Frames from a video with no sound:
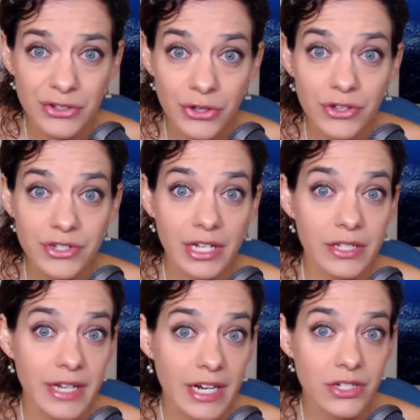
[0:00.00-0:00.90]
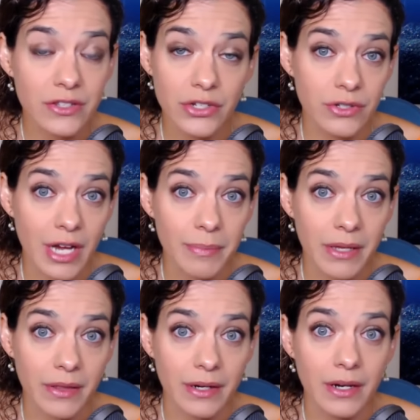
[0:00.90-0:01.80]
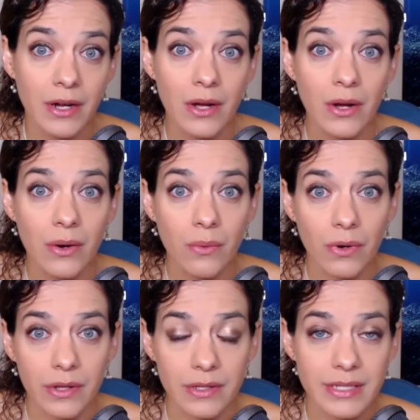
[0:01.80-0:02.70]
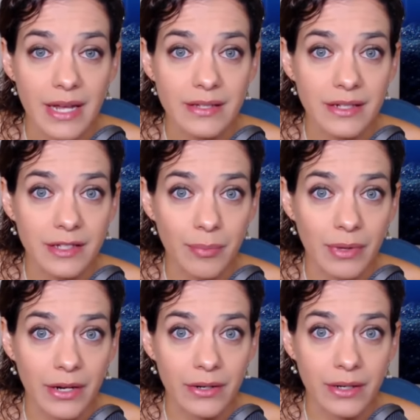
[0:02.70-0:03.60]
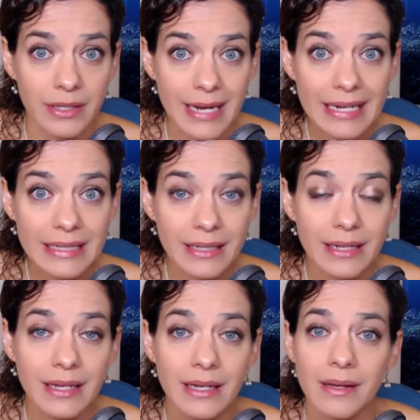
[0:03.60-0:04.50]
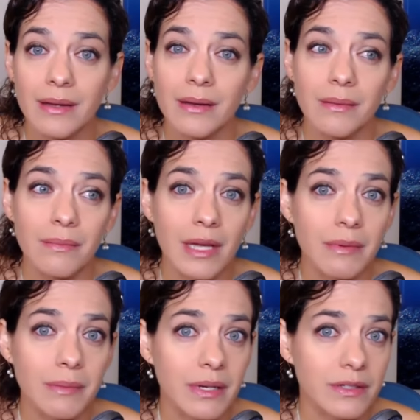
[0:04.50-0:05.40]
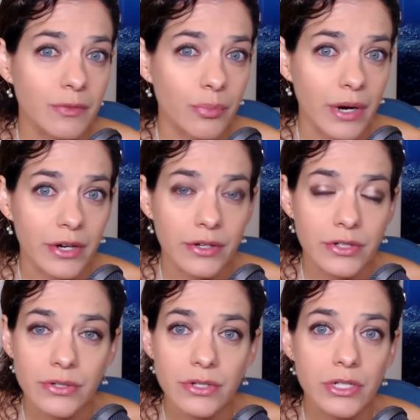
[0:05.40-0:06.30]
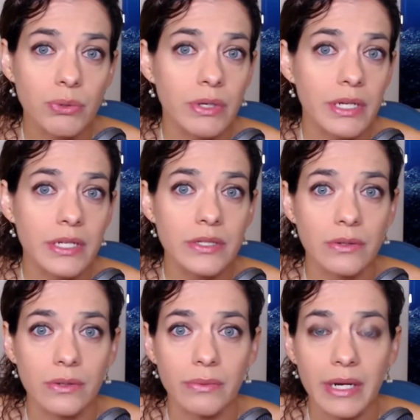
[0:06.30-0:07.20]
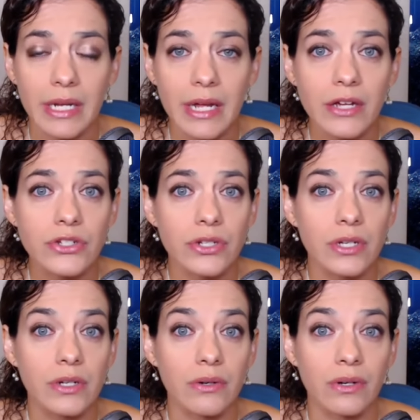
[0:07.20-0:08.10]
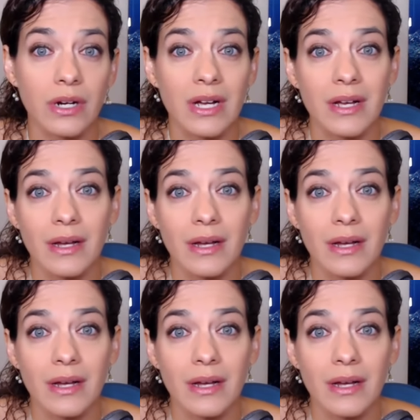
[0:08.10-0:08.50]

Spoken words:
So there's a connection that should not be there where the intestine and the bladder are connected, maybe because of prior surgeries or radiation or